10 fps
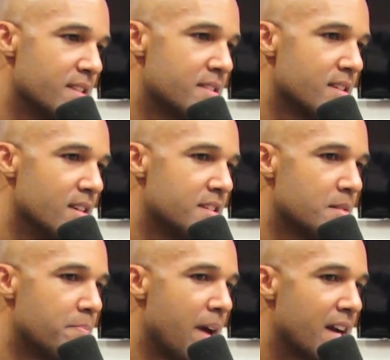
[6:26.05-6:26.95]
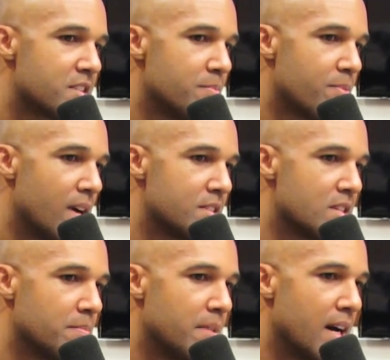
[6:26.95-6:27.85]
It's a passion
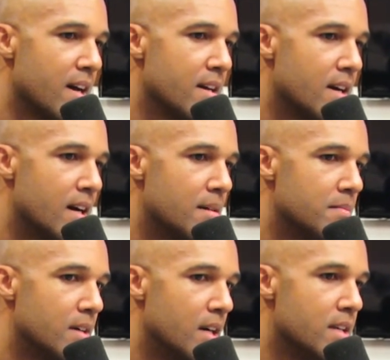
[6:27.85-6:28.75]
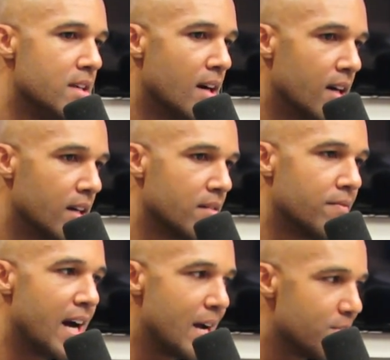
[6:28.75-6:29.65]
project by a young,
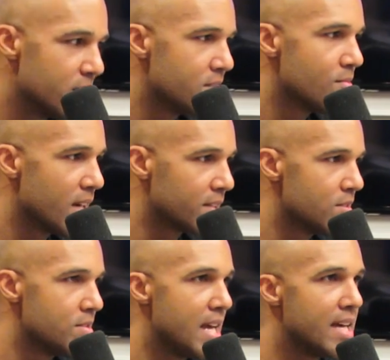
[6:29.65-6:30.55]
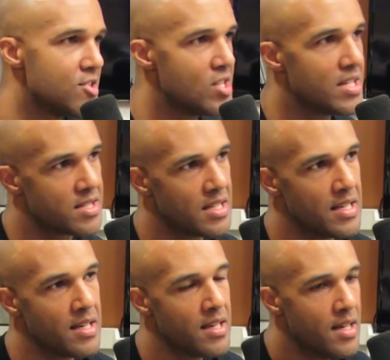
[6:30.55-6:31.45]
vibrant director, Dan
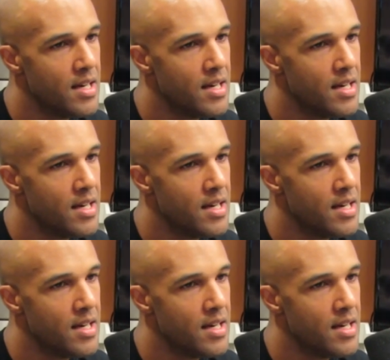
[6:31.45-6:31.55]
Jensky,